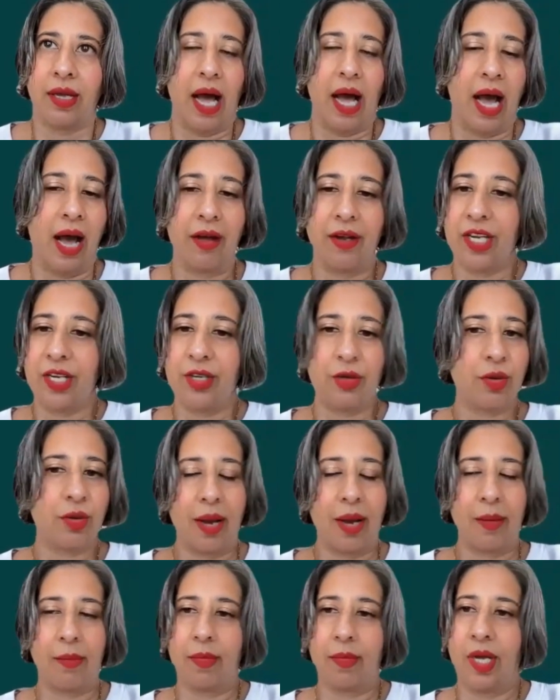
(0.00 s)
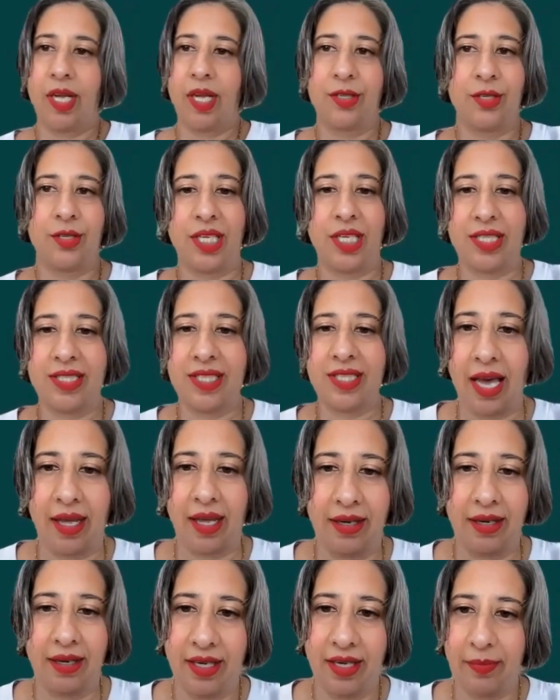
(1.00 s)
how did you come to
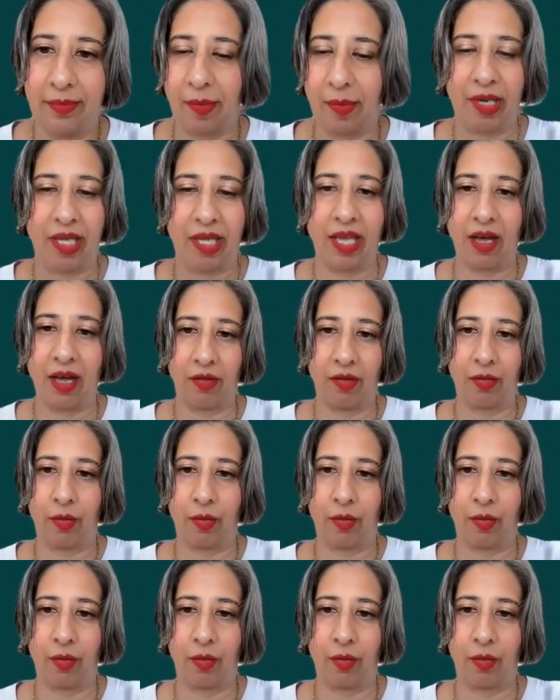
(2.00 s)
decide public health?